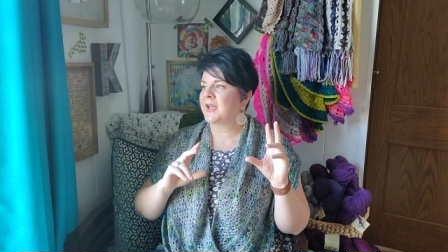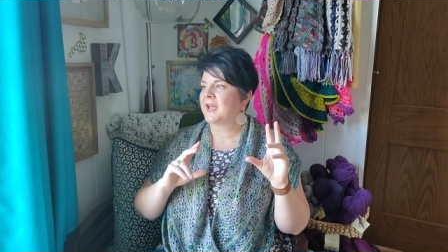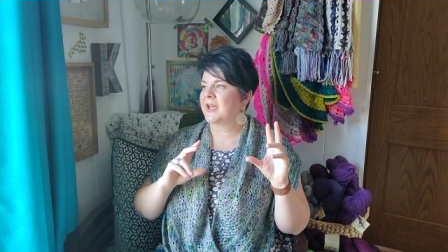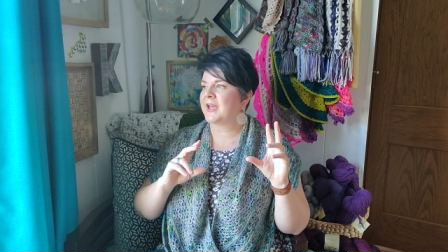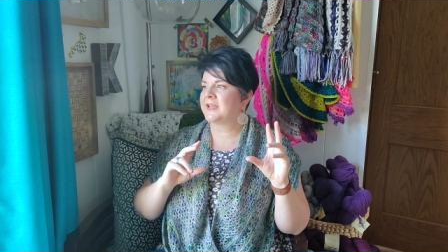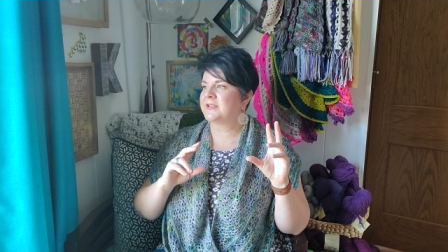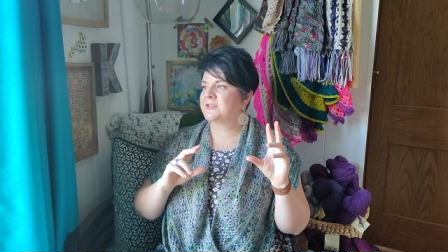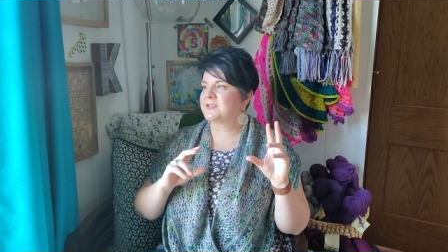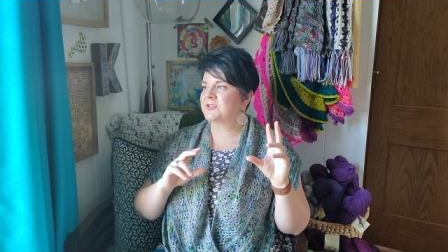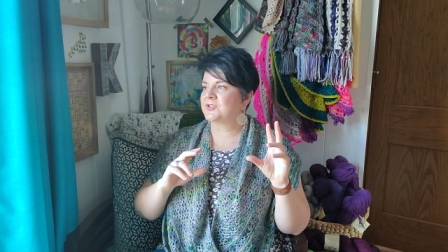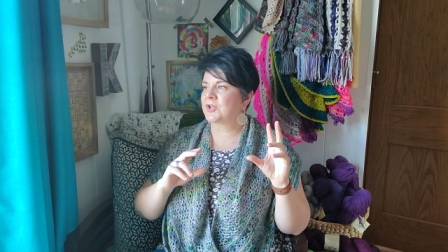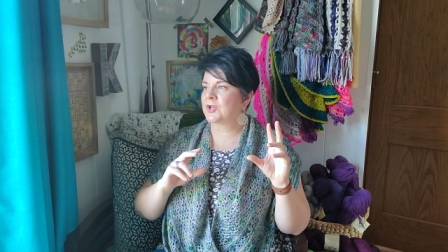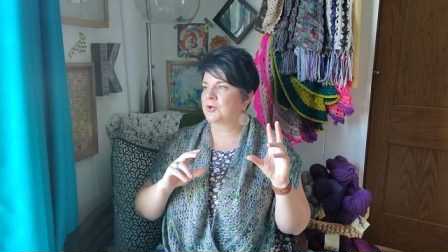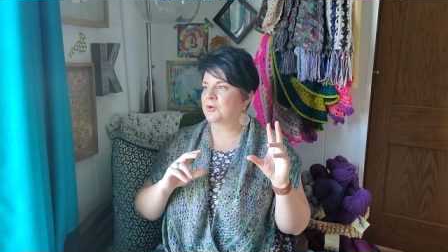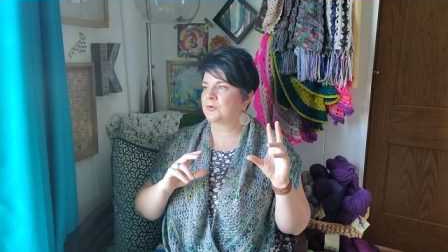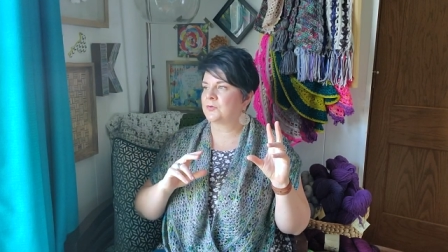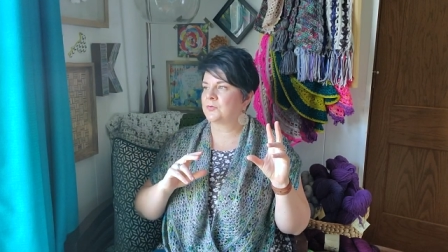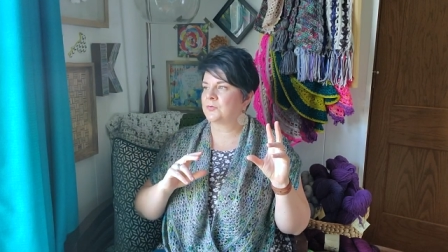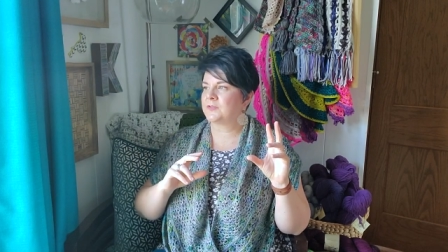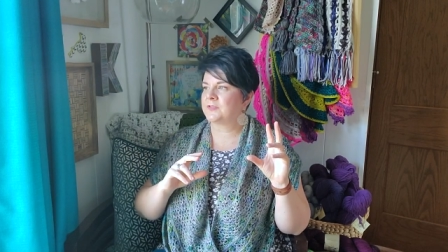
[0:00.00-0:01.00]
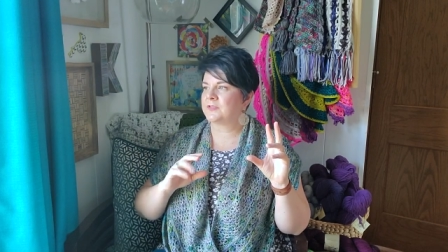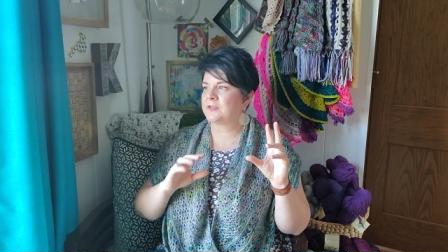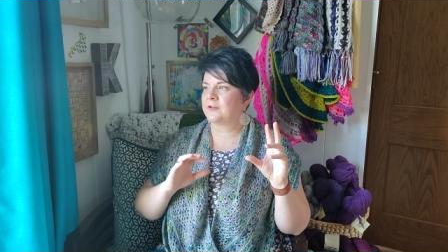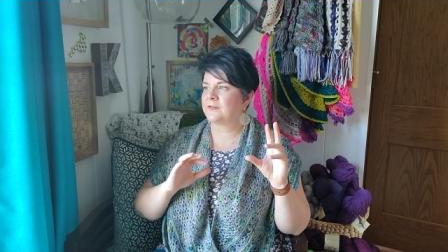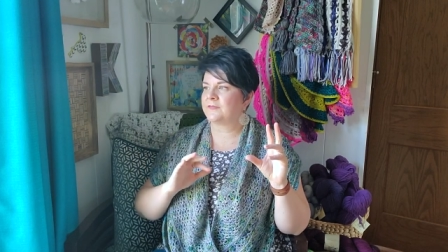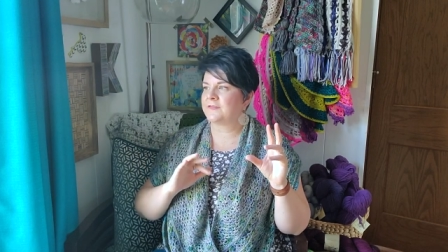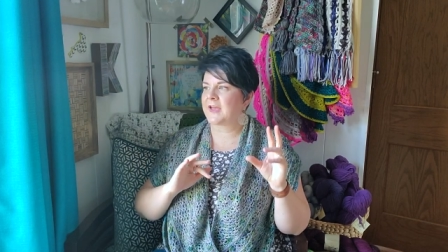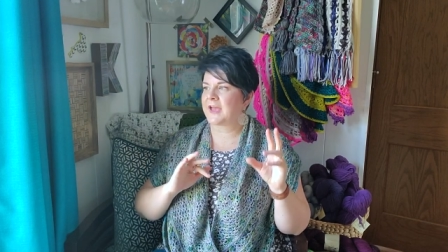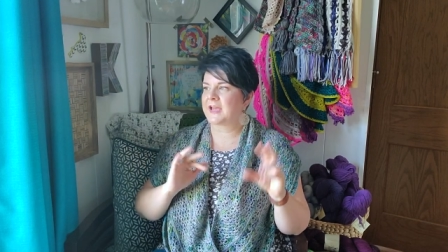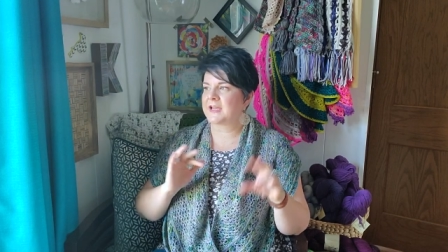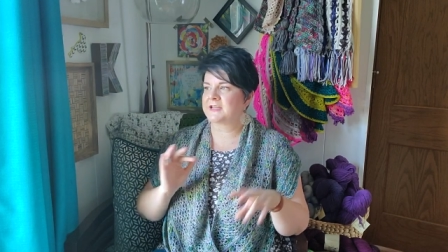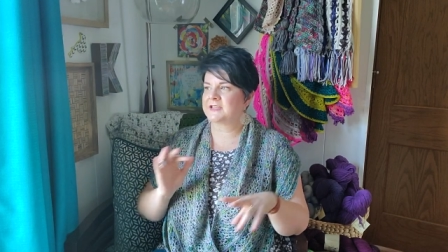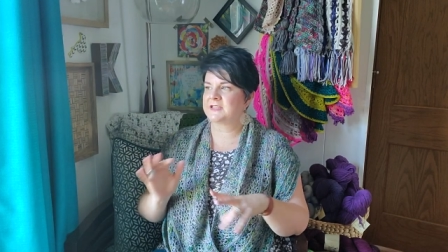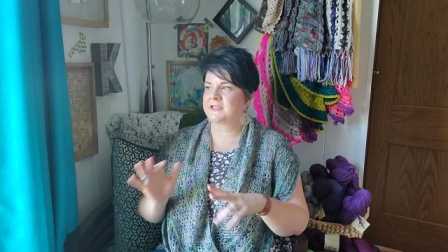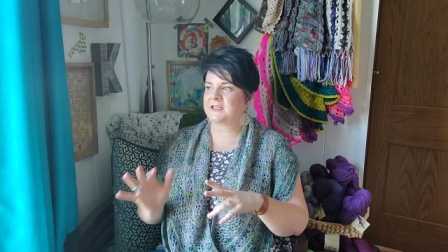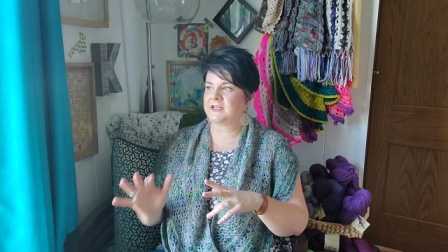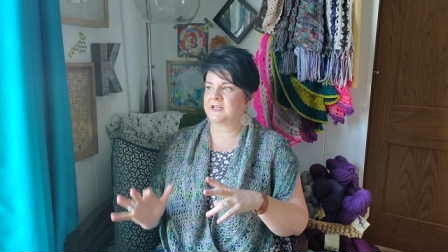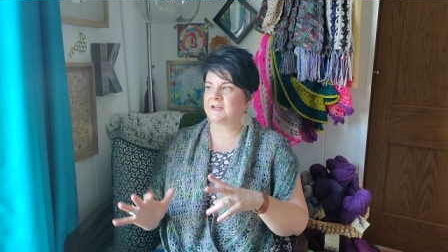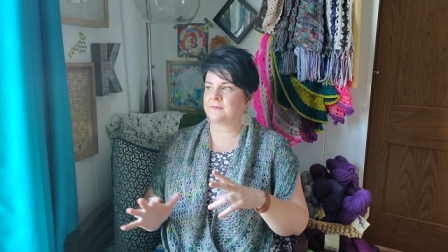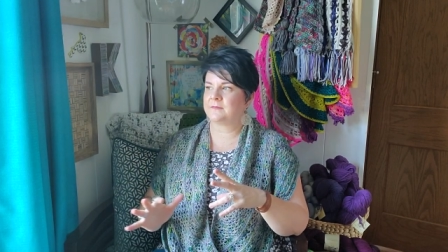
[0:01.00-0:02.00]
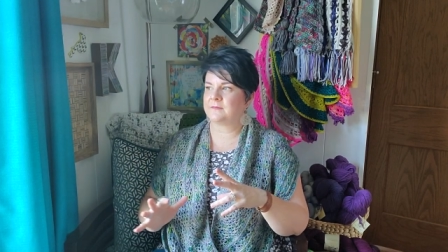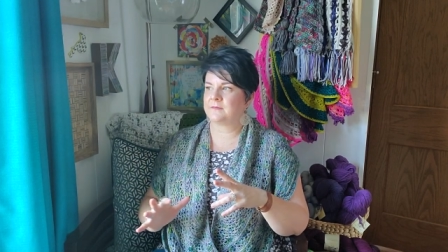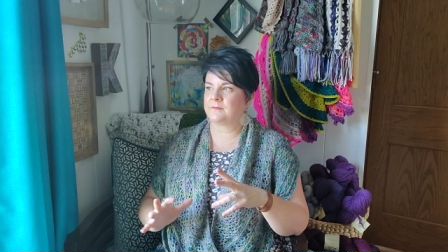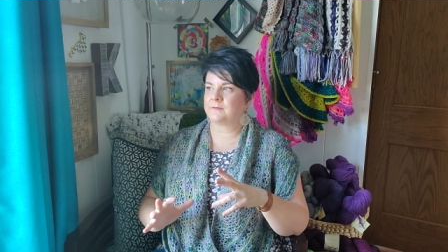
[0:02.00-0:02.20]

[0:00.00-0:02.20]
And so the fact that